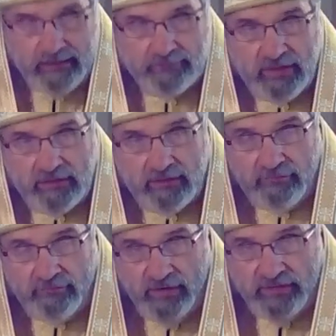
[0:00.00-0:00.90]
And that comes out
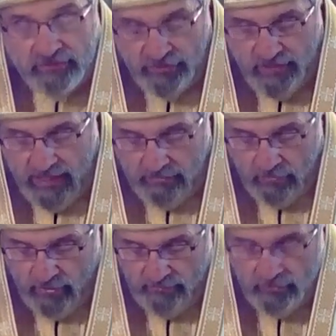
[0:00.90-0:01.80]
of Ephesians
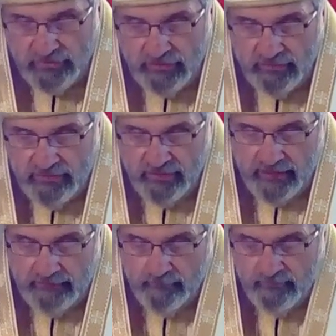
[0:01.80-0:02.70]
chapter 1, verse
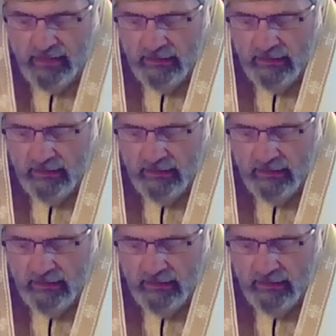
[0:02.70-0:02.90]
13.